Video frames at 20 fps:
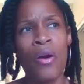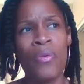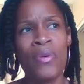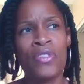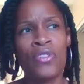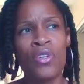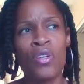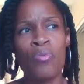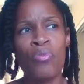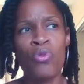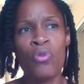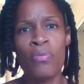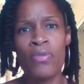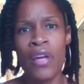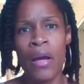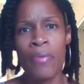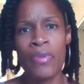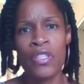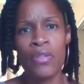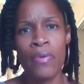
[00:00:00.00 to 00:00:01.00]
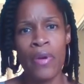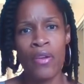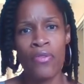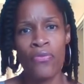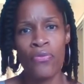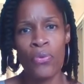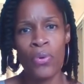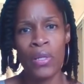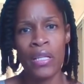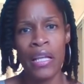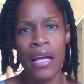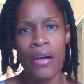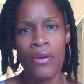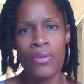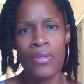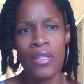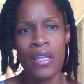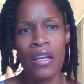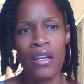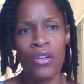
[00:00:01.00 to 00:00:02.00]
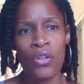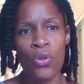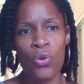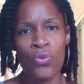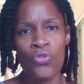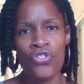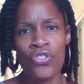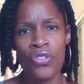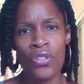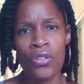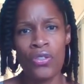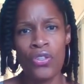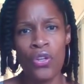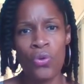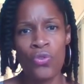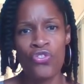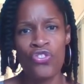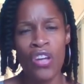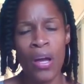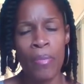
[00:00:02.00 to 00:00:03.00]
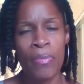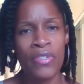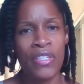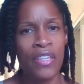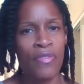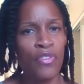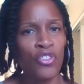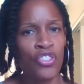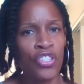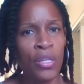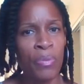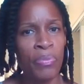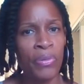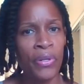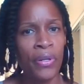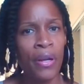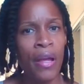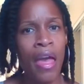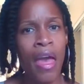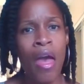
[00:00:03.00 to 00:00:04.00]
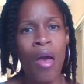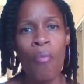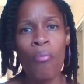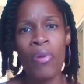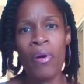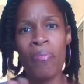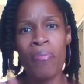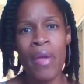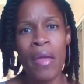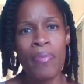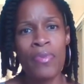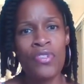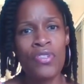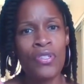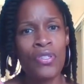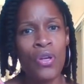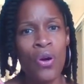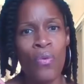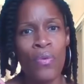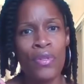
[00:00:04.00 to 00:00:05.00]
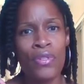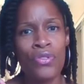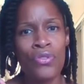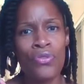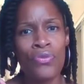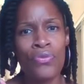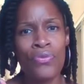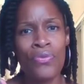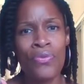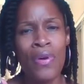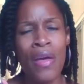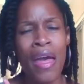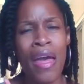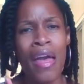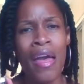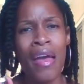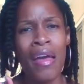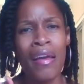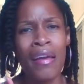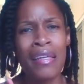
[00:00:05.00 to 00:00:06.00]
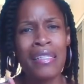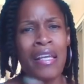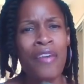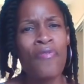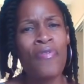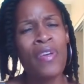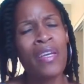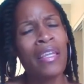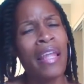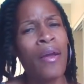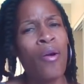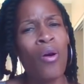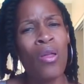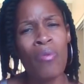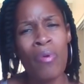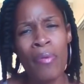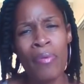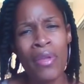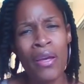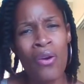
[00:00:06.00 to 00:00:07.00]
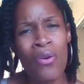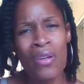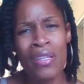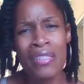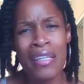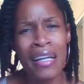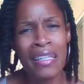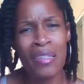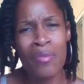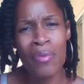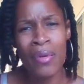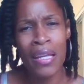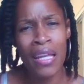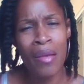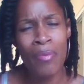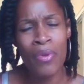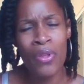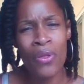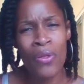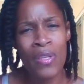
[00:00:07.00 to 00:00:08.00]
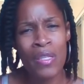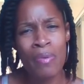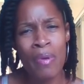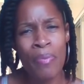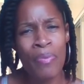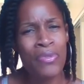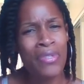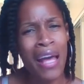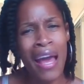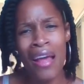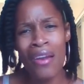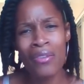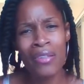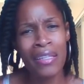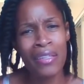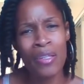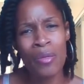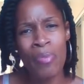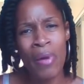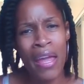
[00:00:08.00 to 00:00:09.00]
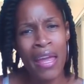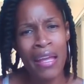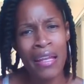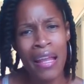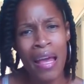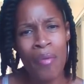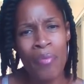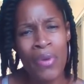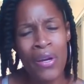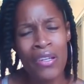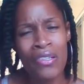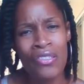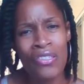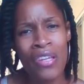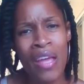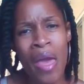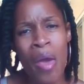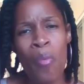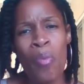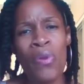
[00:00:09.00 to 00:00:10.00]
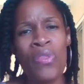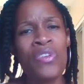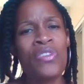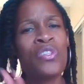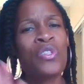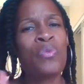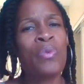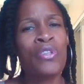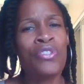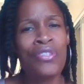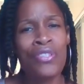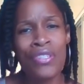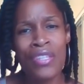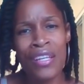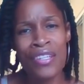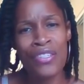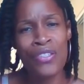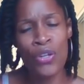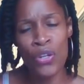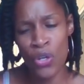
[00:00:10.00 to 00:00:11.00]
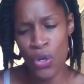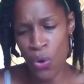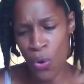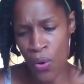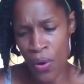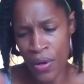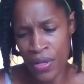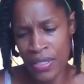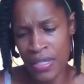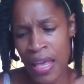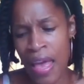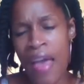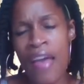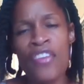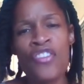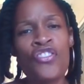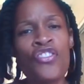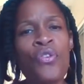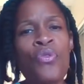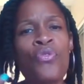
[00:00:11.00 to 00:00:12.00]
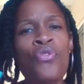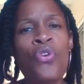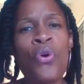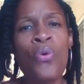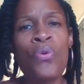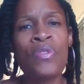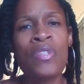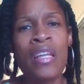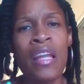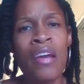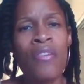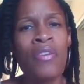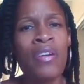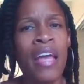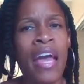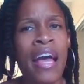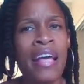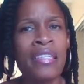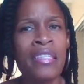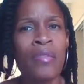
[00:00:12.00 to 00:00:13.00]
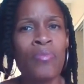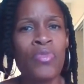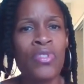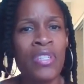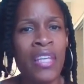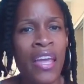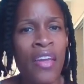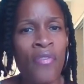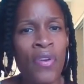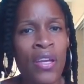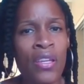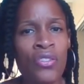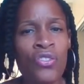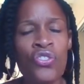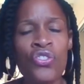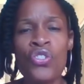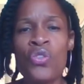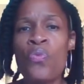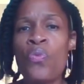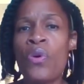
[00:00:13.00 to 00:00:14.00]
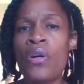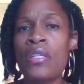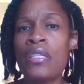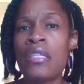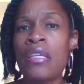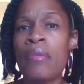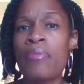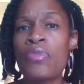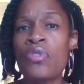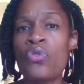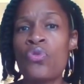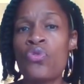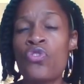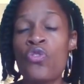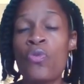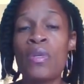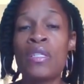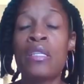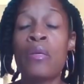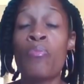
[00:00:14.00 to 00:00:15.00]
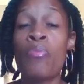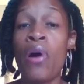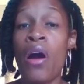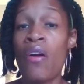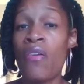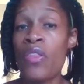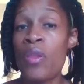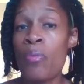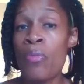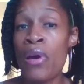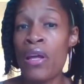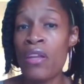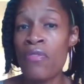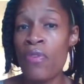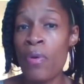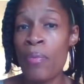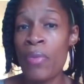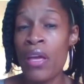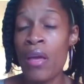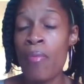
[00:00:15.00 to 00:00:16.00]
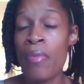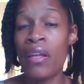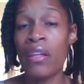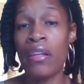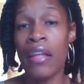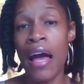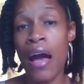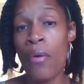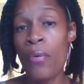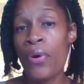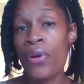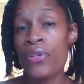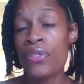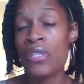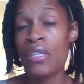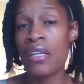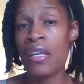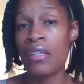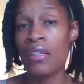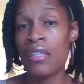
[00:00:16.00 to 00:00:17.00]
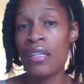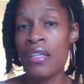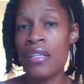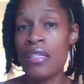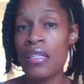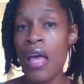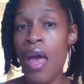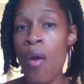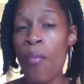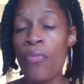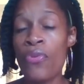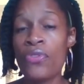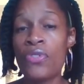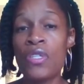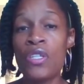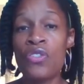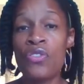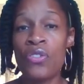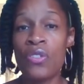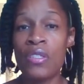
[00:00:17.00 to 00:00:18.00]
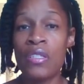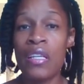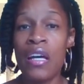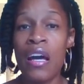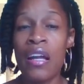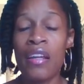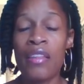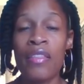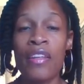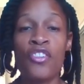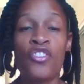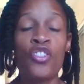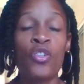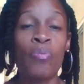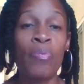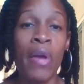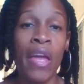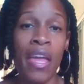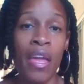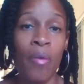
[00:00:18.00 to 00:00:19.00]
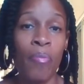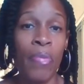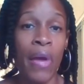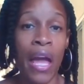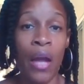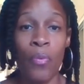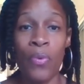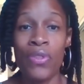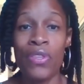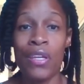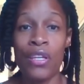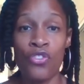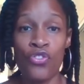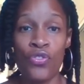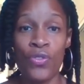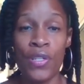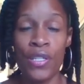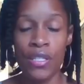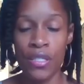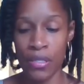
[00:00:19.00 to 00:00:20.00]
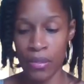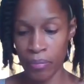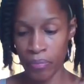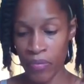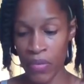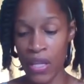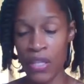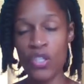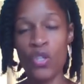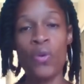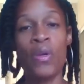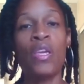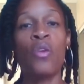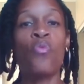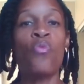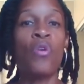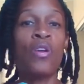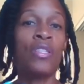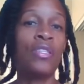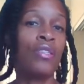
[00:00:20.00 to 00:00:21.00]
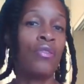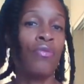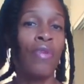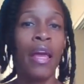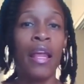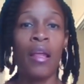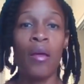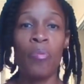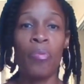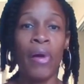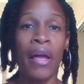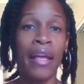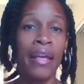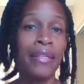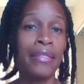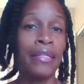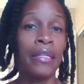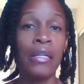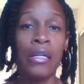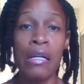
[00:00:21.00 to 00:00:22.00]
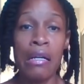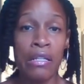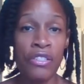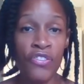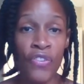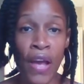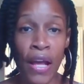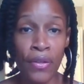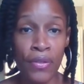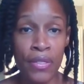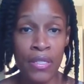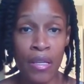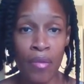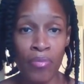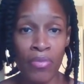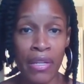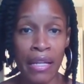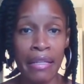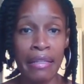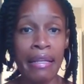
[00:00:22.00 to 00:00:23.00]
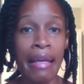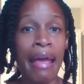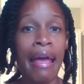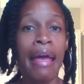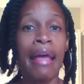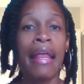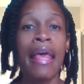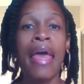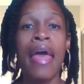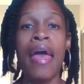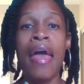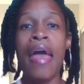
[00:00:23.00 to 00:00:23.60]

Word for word: I always thought a boob job was around 4000 and a nose, a nose job was even cheaper, but maybe she's going to, because I feel like all the people that go to Dr. Ryan, all these people, I don't think they're paying that much, but this is what she says is going to cost. She knows that Eric has some savings. She wants him to, she wants to borrow the money from him, allow her to get these procedures done, and then she'll pay him back with interest. So he wants to write up, I guess, a contract or something like that.